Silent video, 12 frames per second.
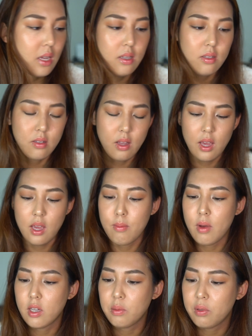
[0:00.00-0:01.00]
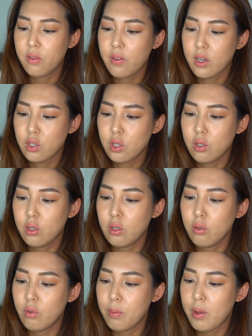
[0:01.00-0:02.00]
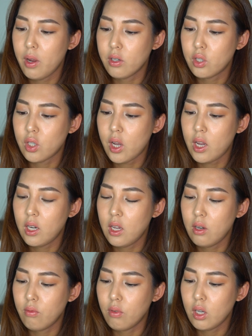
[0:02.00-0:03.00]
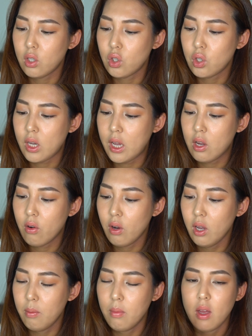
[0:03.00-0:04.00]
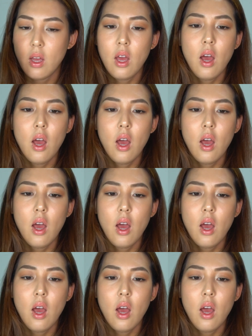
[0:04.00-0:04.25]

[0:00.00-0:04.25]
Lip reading: is the Amos Professional Repair Shine Enrich Night Cream.